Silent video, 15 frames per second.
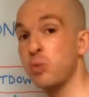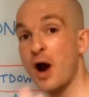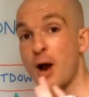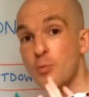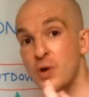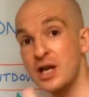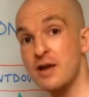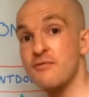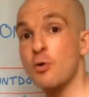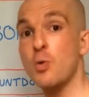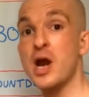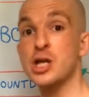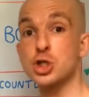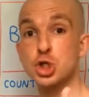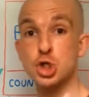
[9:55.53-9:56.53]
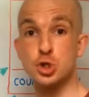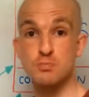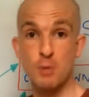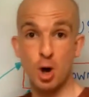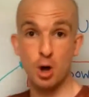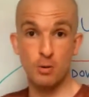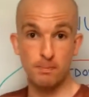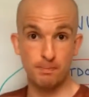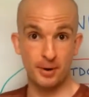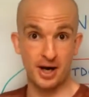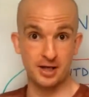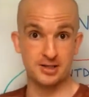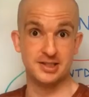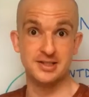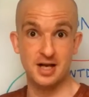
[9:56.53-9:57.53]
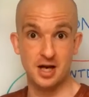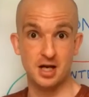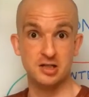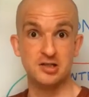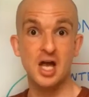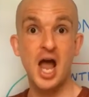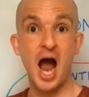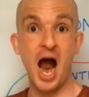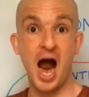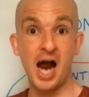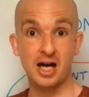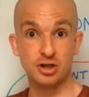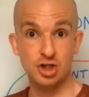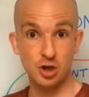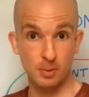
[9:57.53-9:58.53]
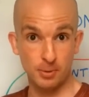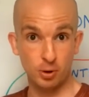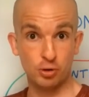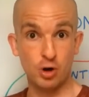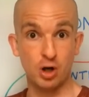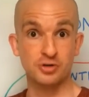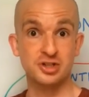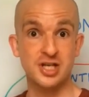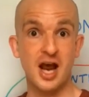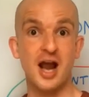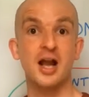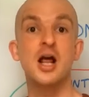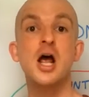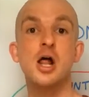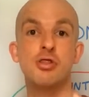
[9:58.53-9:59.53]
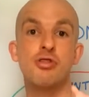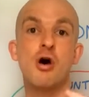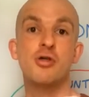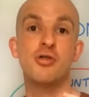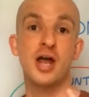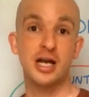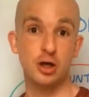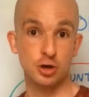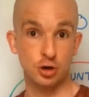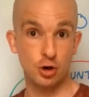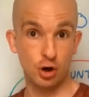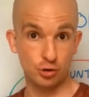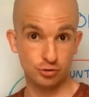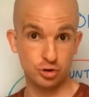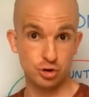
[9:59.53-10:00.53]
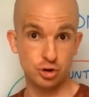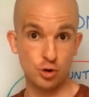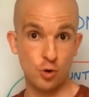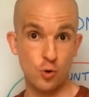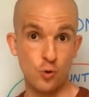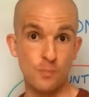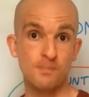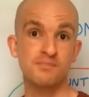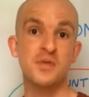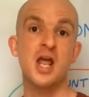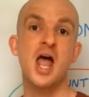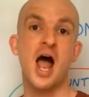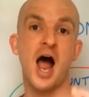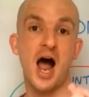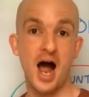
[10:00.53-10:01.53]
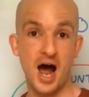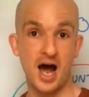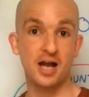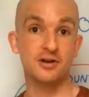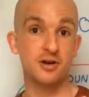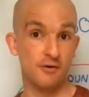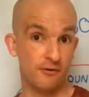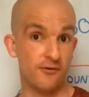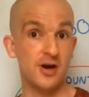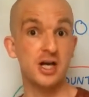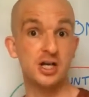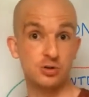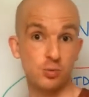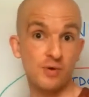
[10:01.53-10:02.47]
why we give away small, bite-sized actionable content that they can consume and finish